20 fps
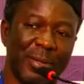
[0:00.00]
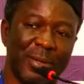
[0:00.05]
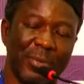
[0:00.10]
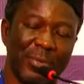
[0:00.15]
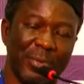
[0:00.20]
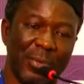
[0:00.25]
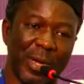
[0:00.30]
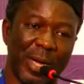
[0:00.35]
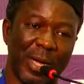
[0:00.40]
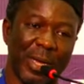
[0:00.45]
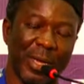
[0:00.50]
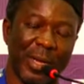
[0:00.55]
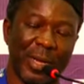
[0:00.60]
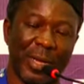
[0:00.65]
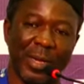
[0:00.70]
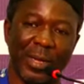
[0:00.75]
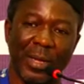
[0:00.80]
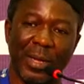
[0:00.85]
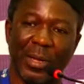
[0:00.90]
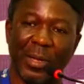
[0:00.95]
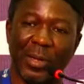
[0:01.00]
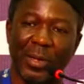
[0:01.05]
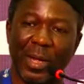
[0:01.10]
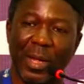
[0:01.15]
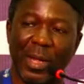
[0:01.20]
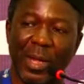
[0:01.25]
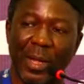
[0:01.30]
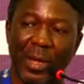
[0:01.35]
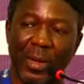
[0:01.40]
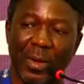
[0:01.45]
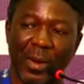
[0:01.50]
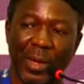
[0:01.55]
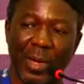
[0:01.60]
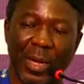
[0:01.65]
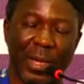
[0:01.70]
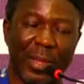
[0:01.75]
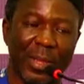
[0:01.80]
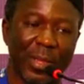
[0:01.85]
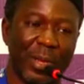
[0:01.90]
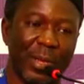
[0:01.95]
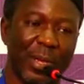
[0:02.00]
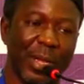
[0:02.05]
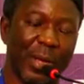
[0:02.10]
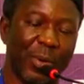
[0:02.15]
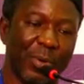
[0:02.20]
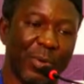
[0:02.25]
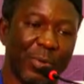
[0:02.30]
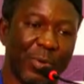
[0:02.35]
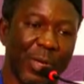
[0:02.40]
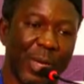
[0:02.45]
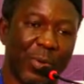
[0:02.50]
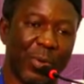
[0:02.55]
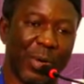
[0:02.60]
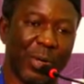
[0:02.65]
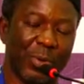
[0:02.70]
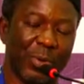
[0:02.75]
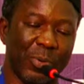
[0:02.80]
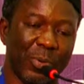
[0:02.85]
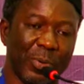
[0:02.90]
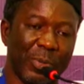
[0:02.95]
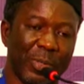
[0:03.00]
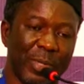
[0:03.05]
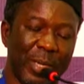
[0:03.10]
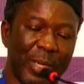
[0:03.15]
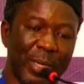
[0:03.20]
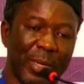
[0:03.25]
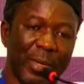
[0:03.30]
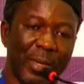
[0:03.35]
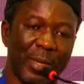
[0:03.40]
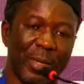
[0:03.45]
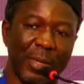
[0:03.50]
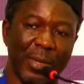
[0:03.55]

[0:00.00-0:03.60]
So, and then the other thing that also I want to say